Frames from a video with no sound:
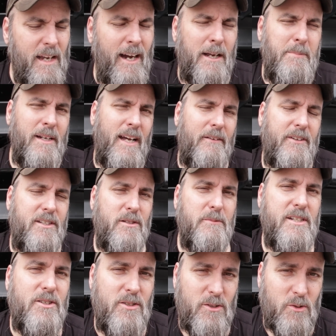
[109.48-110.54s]
I've been having some
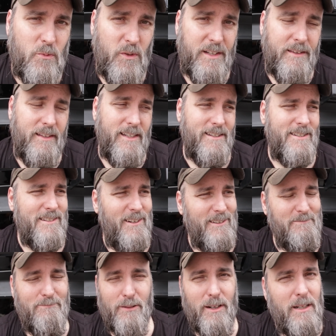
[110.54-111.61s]
issues with this
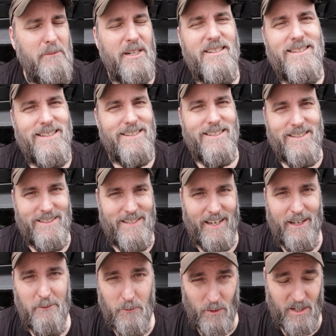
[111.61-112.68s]
pretty much since
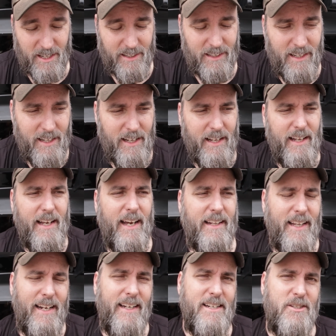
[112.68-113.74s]
day one.
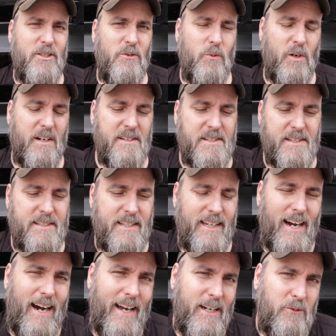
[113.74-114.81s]
And that issue was is
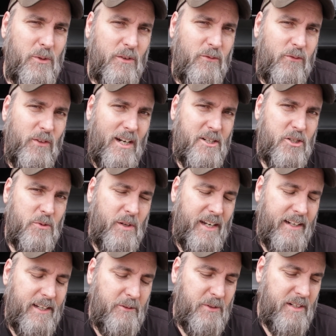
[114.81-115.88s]
the idle would
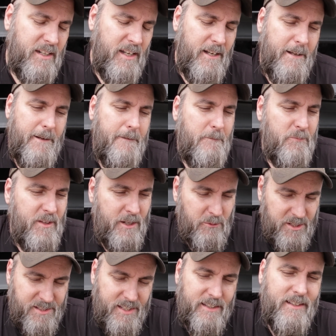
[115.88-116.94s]
fluctuate. It would it
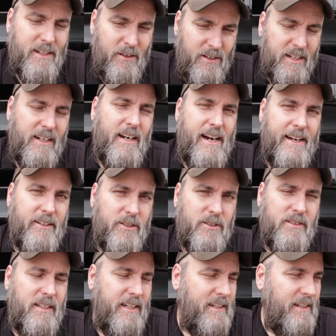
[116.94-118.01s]
would sit there at an idle,
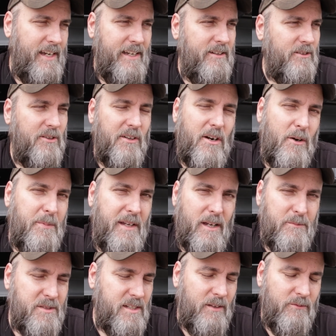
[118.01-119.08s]
like 800
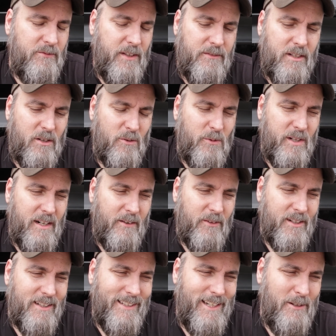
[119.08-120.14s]
RPM, 750 or
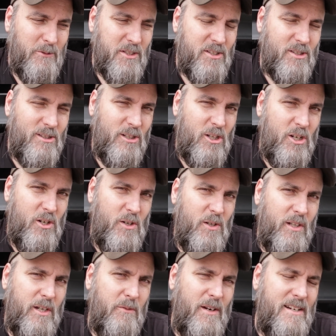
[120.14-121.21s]
whatever, and then it would
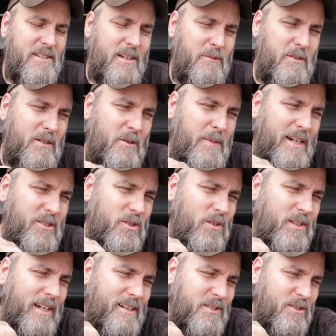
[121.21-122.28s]
slowly raise up to about
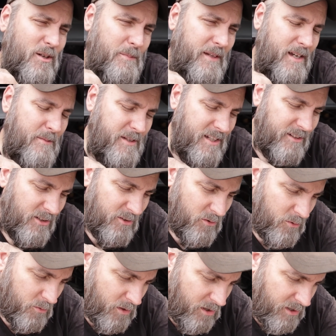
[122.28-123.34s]
2000 RPM and then
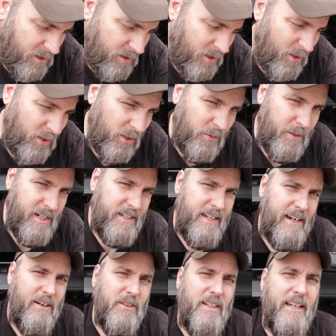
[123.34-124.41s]
go all the way
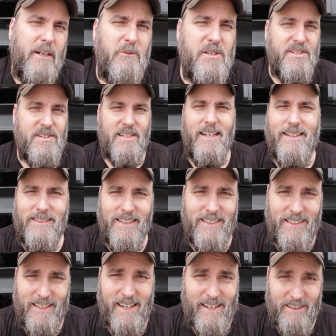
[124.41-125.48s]
down, like cycling
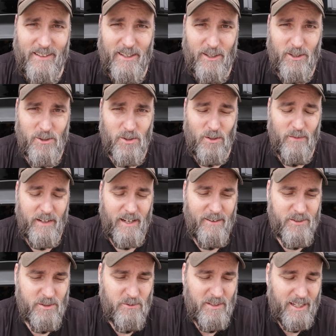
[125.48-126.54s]
the idle air control
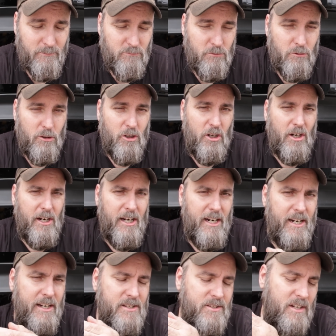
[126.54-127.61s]
valve. So it would like
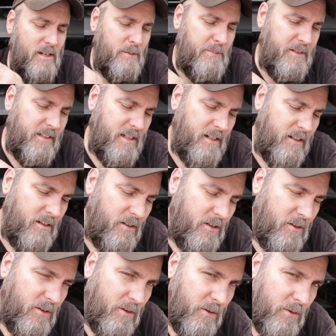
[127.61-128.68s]
raise up and then
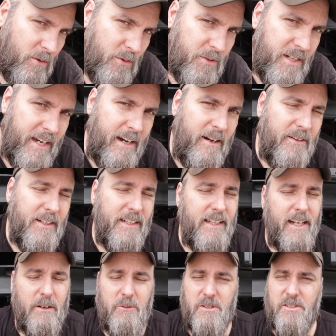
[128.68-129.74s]
go down, and
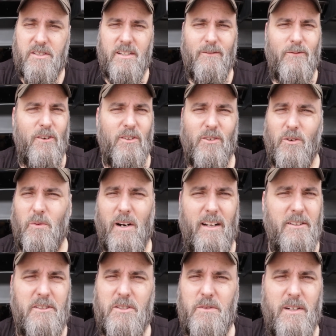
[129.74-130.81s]
then it would sit for a little
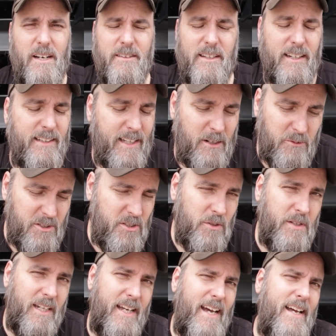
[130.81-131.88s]
while and do nothing, and then it would do
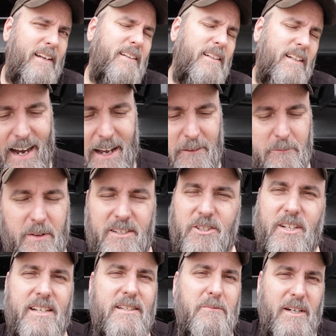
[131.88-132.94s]
it again. I have been
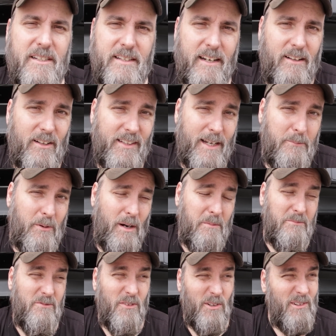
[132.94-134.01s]
chasing my tail on that
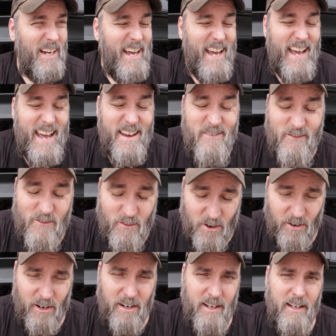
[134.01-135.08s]
problem for
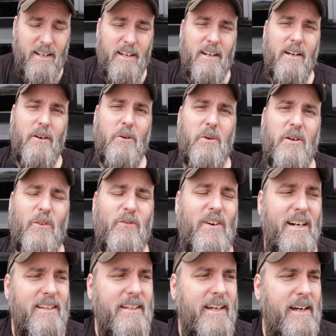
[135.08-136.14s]
Ever, Well,
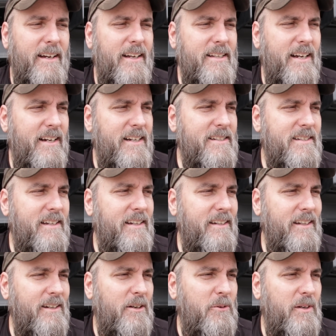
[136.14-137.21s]
finally, I, I, said,
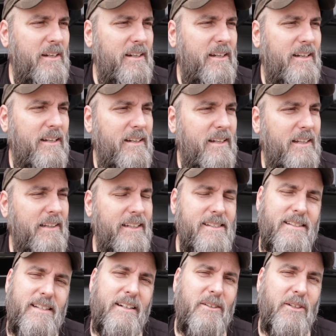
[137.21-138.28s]
you know what?
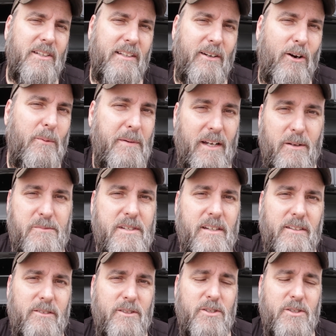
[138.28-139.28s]
Let's take a look at the RPM signal.